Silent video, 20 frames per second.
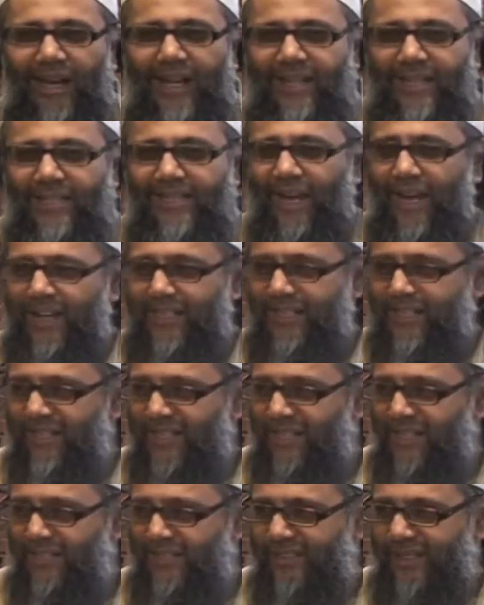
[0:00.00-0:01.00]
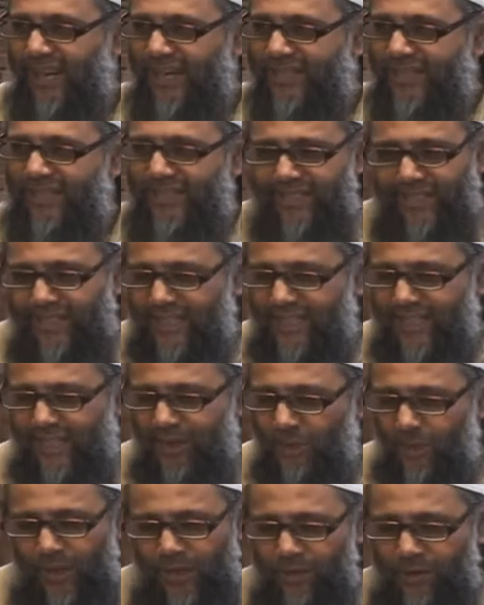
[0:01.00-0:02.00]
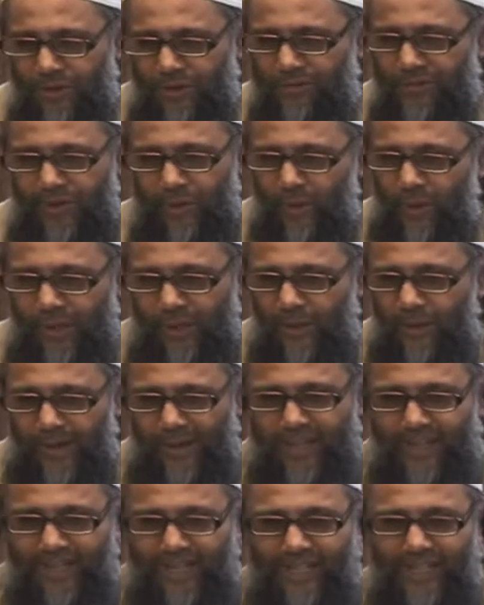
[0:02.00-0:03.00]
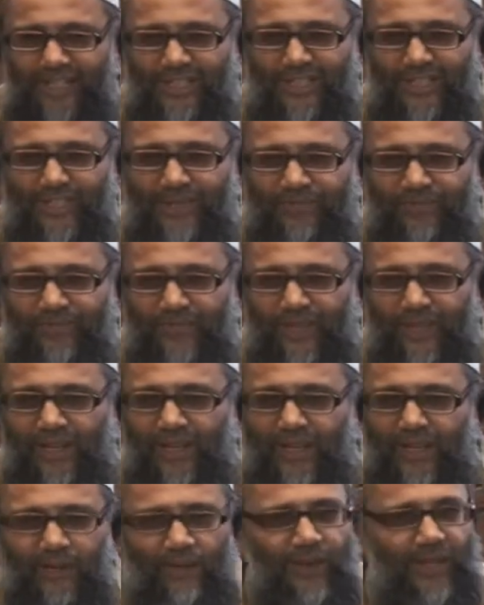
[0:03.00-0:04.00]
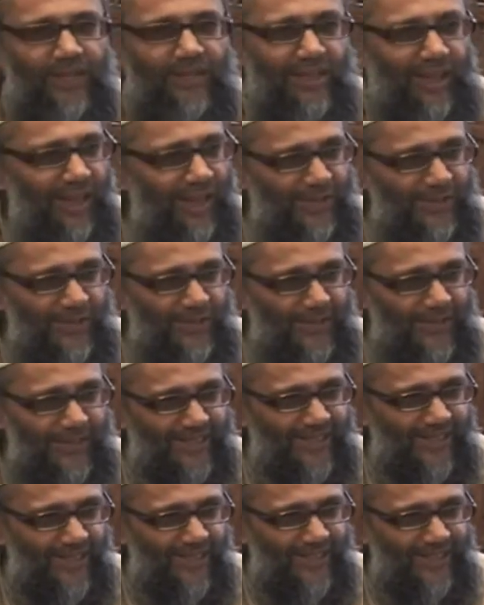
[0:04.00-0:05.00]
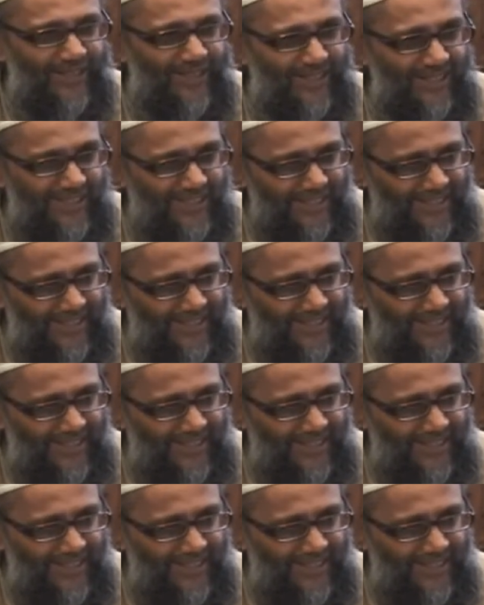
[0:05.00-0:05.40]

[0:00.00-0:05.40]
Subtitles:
He dies at the year 90 in the year 103, 108 Hijrah, with 120 odd